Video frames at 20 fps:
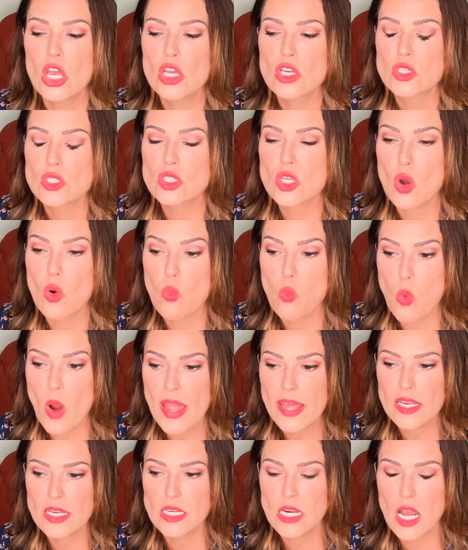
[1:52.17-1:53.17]
So
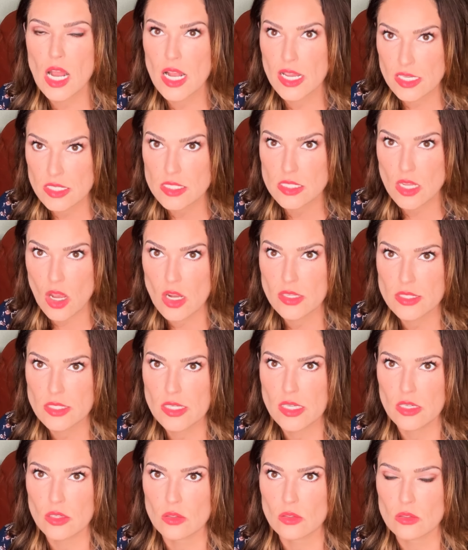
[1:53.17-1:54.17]
when I saw
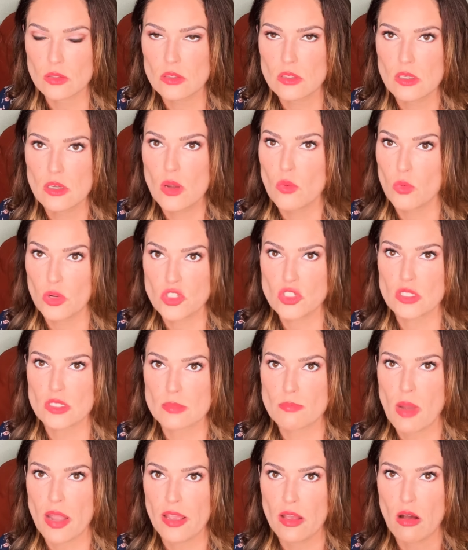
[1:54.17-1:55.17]
teal, which is
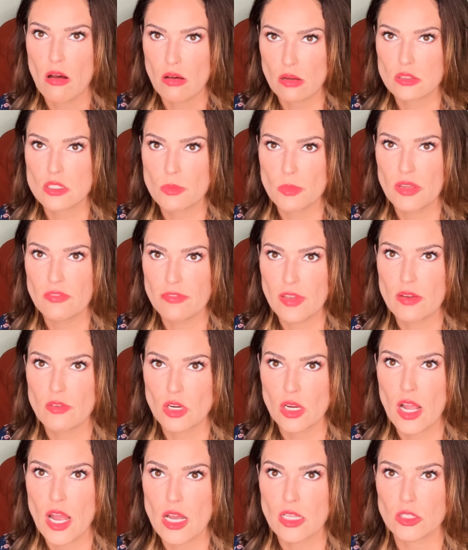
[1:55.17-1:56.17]
my ultimate
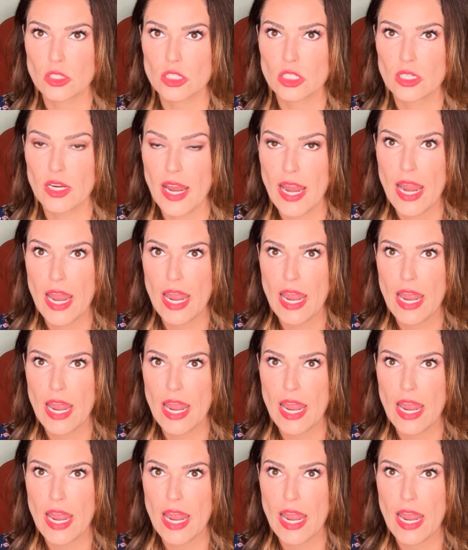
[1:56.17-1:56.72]
favorite color,